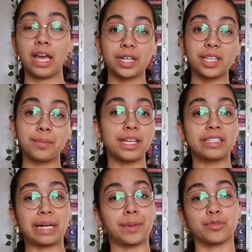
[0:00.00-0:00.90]
But in the
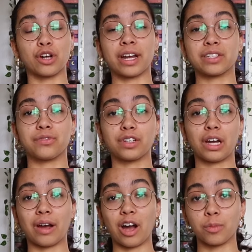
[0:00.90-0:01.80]
meantime, I'm trying to figure
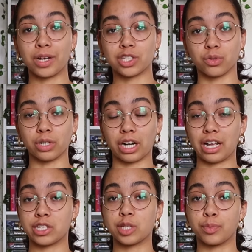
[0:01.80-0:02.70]
out how best to
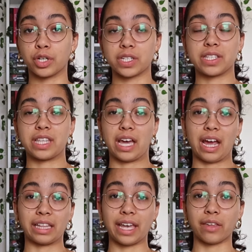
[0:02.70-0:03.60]
organize the books that
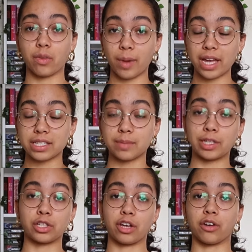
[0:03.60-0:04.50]
I like the best, to make
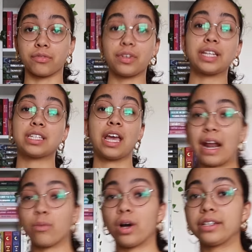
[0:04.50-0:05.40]
sure they all fit. And
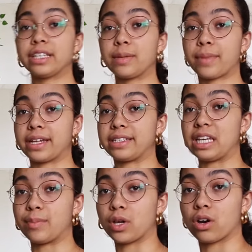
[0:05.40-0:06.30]
I wanted to keep my
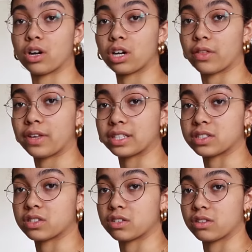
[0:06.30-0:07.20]
TBR, I think
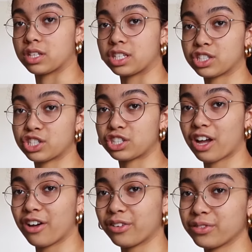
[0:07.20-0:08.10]
it's this
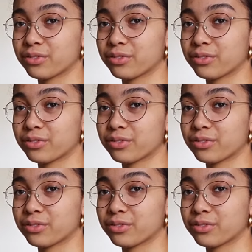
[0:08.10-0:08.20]
shelf.